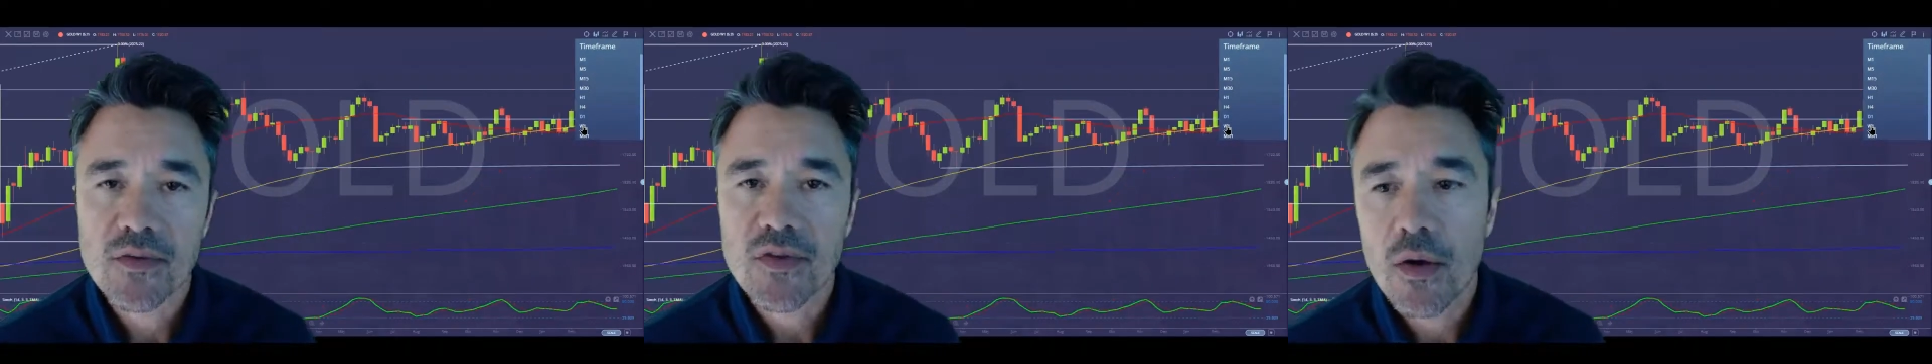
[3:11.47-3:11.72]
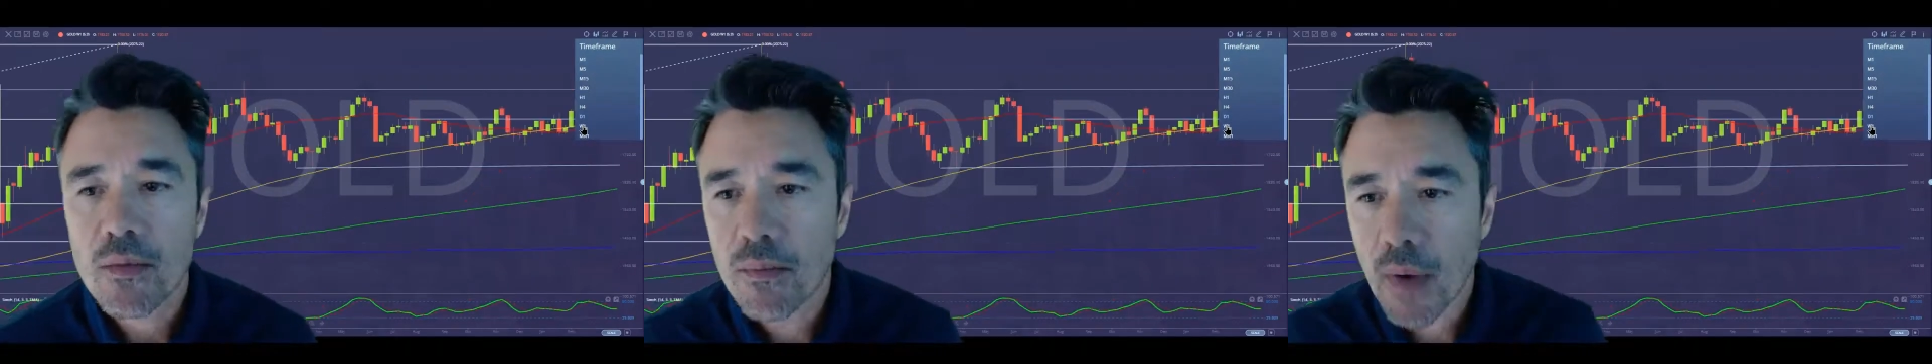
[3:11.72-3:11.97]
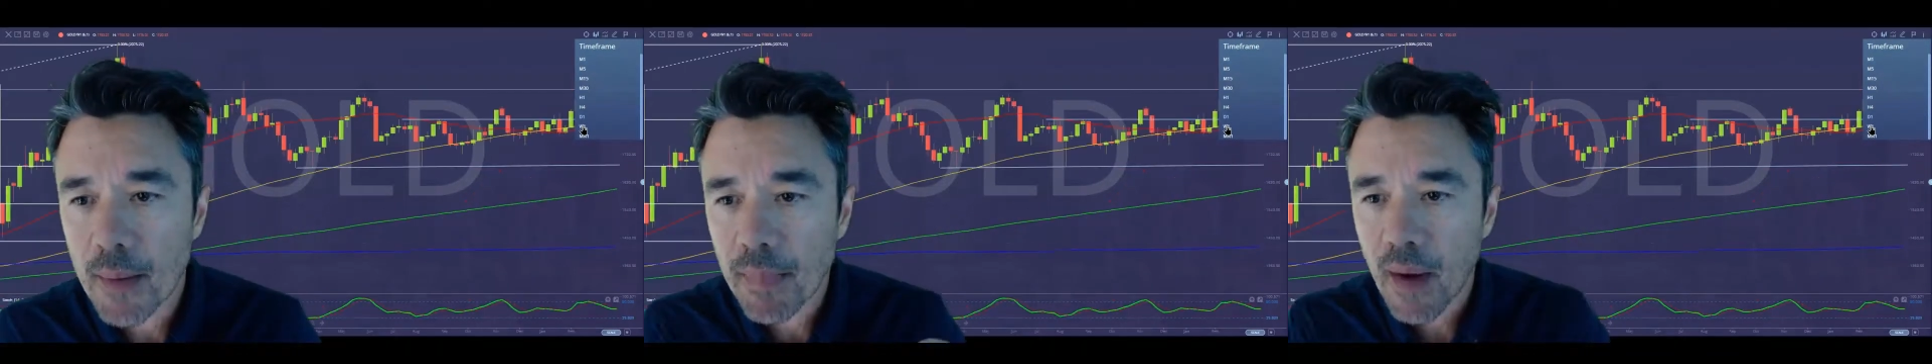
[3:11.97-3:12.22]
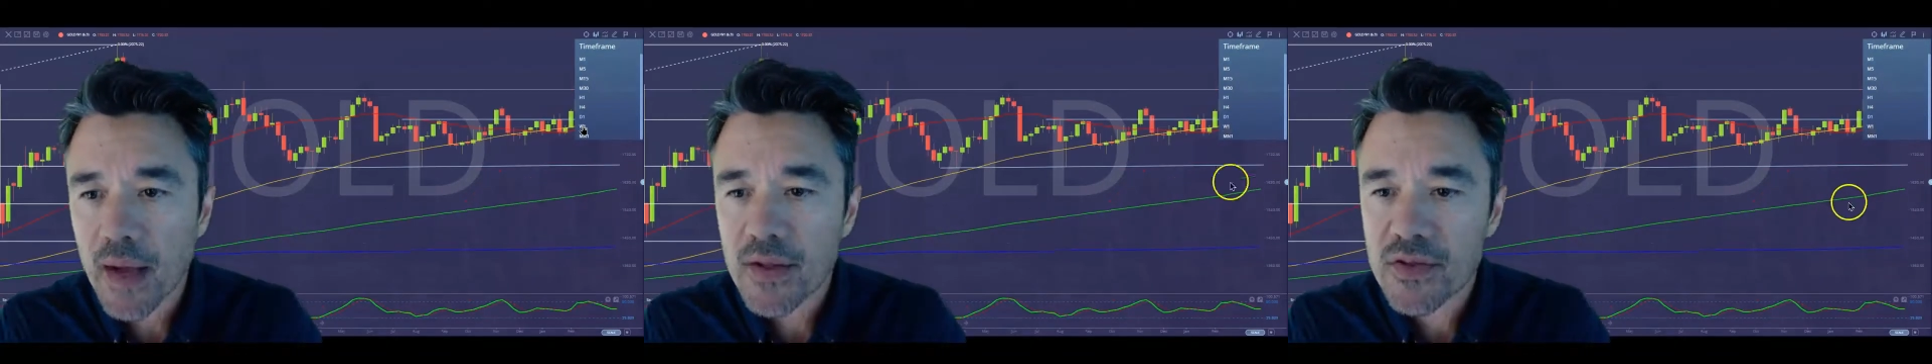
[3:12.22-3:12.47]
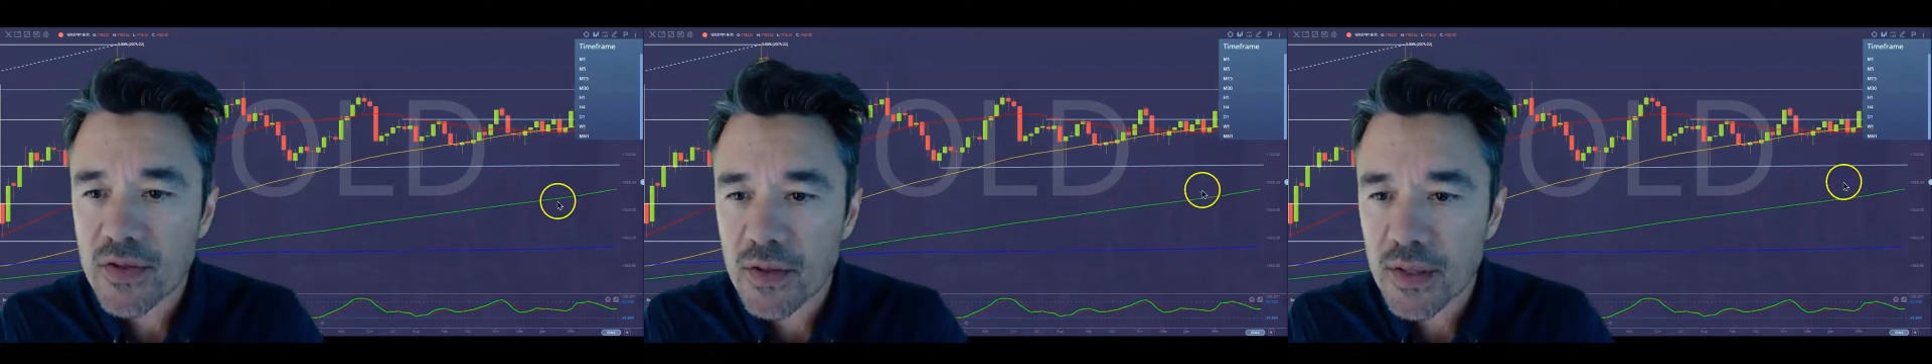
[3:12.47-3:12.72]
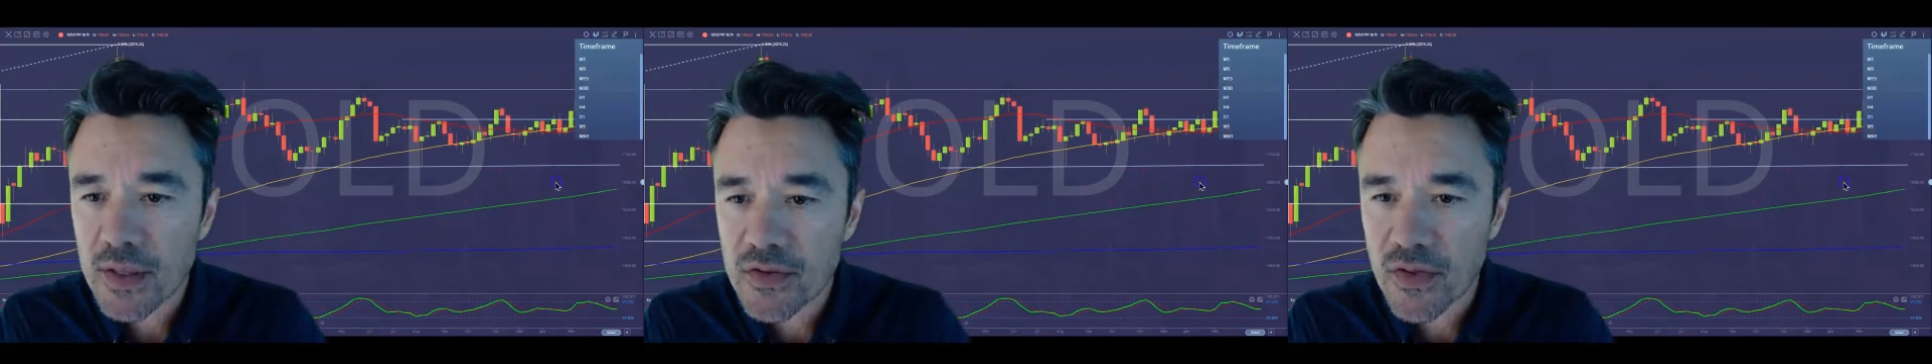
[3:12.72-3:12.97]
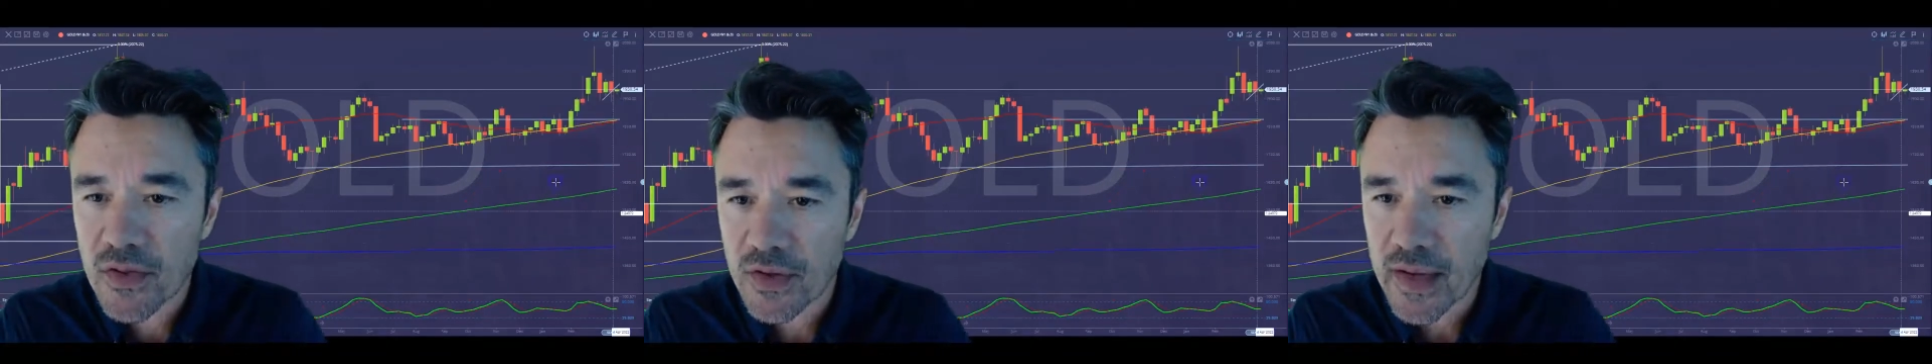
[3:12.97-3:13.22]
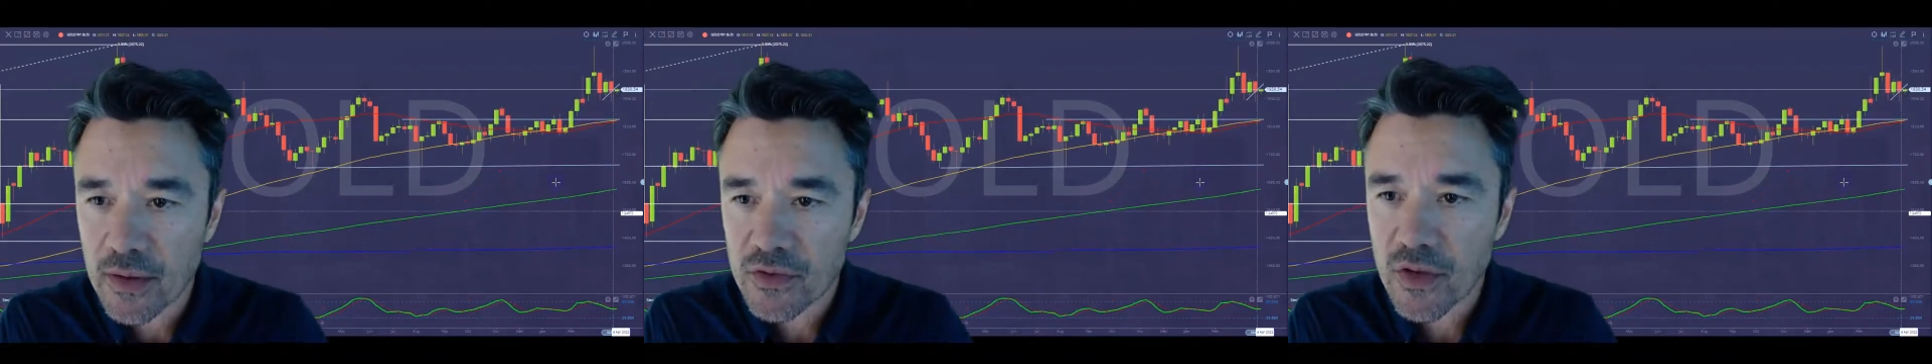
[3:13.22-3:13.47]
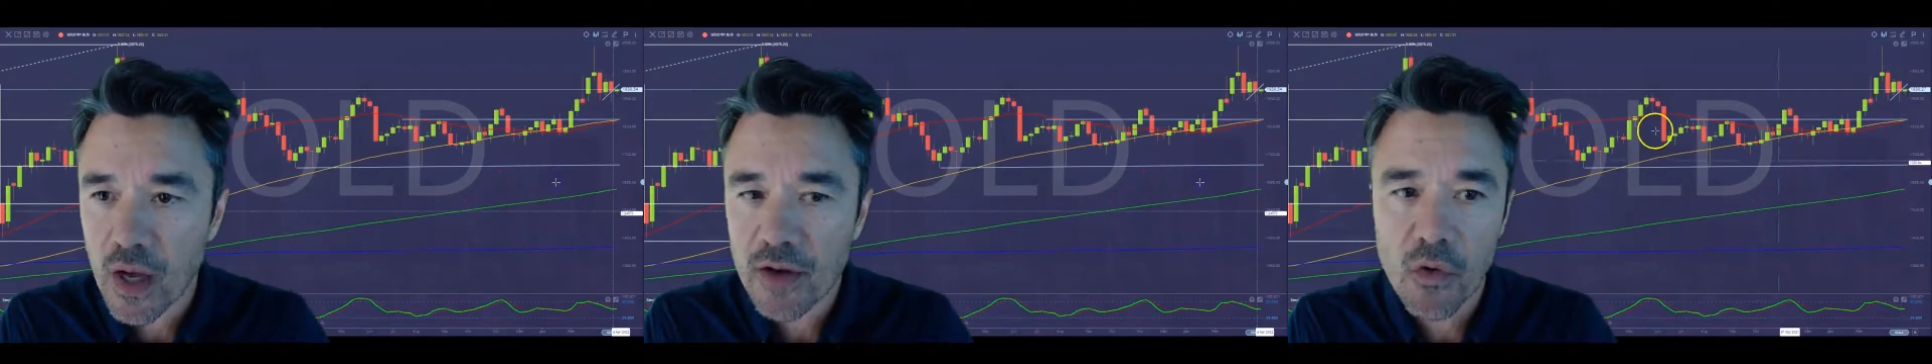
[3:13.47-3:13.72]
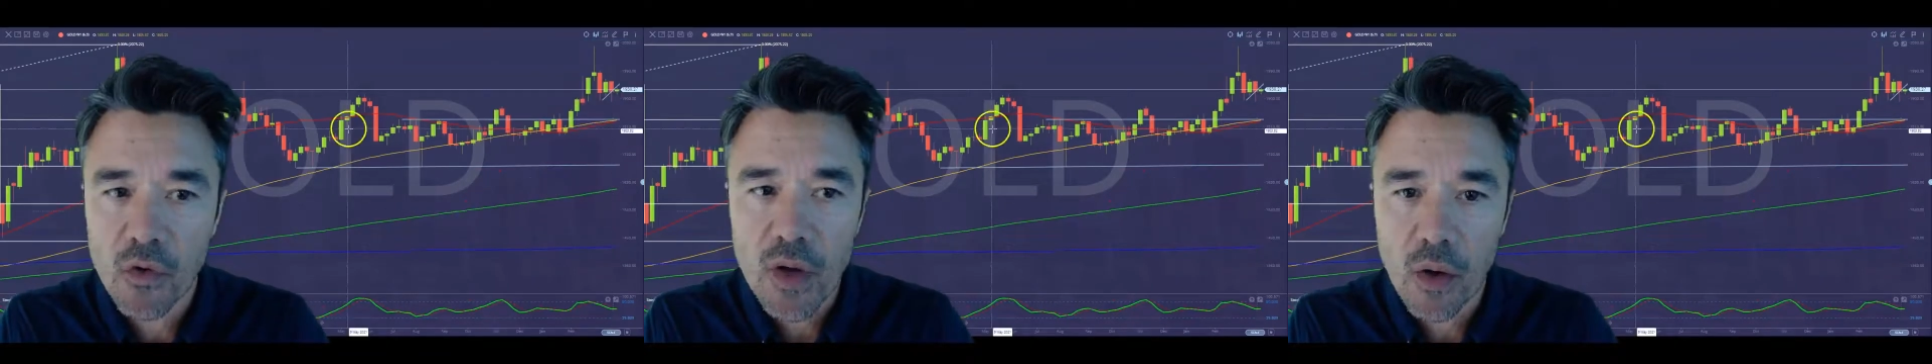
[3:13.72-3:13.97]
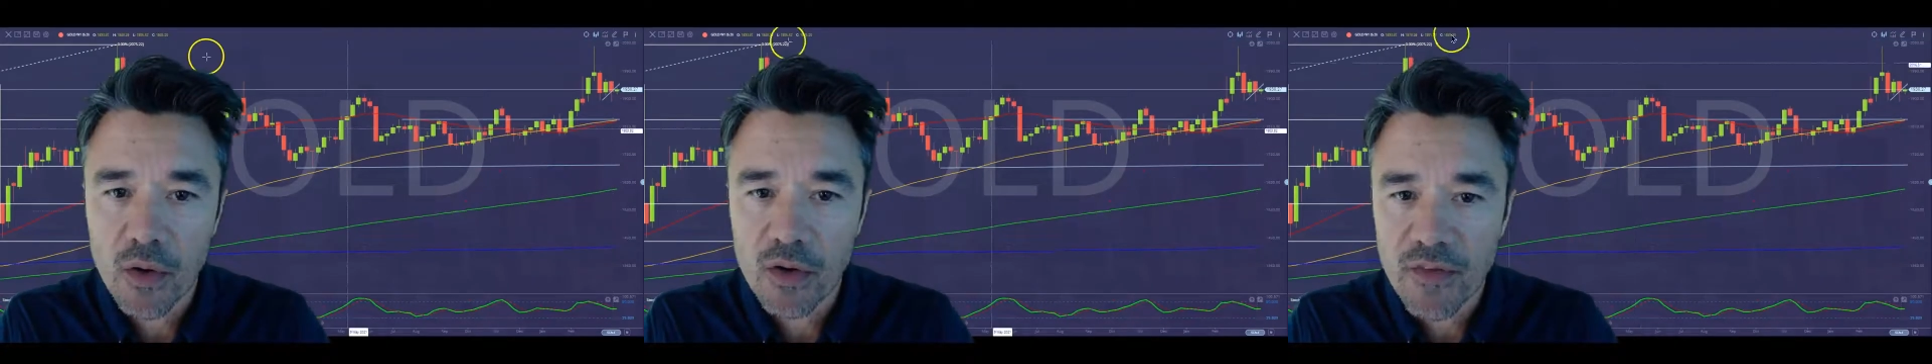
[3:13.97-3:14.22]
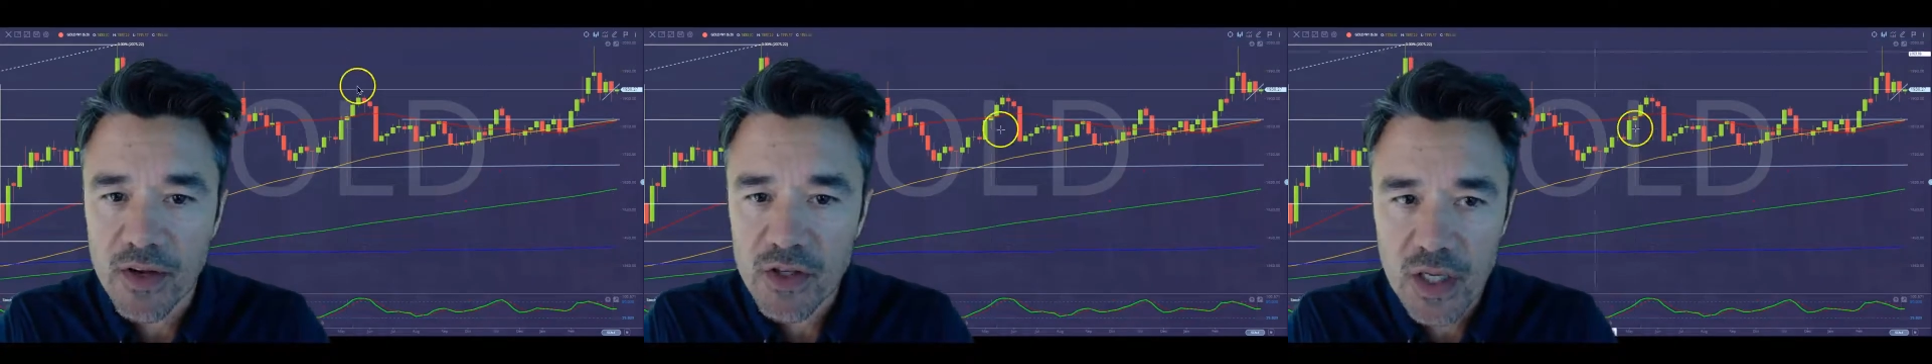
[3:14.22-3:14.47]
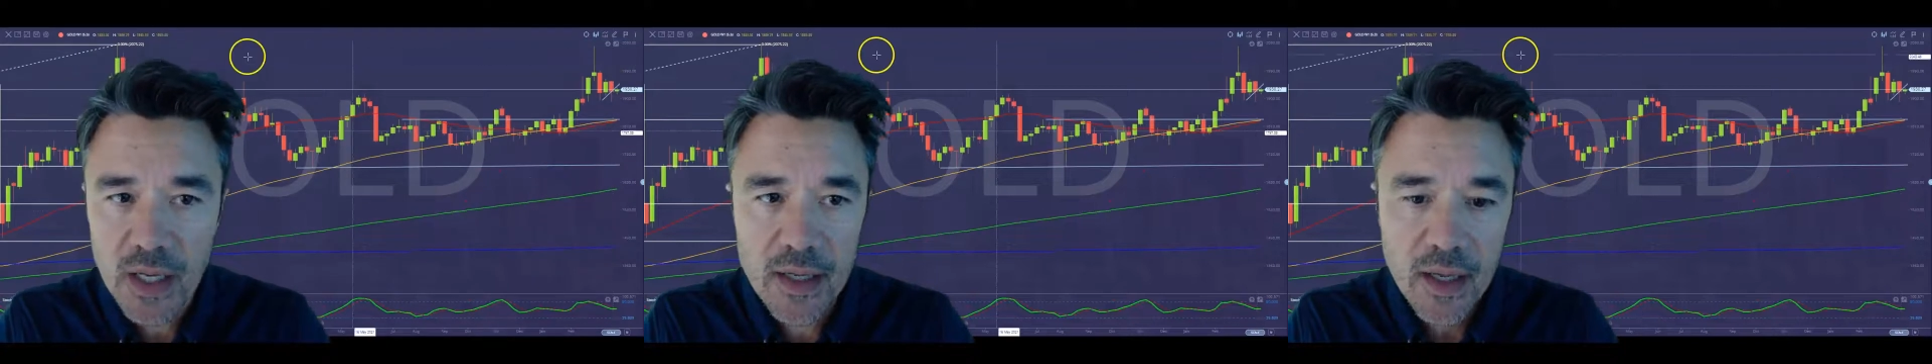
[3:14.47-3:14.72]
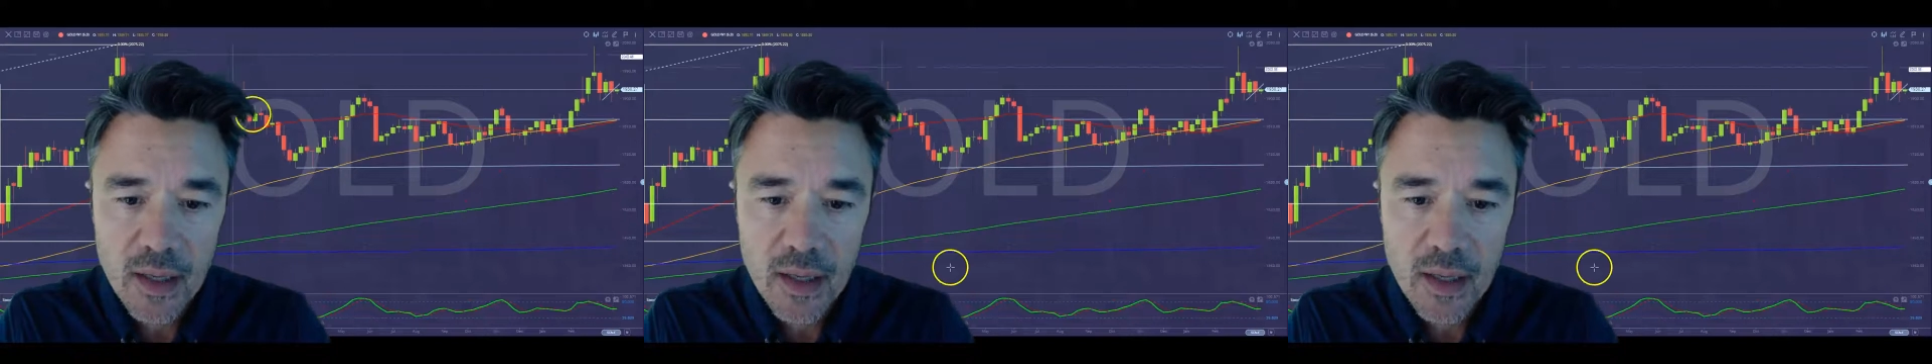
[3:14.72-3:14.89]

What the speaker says: So my bias is to the downside for gold eventually.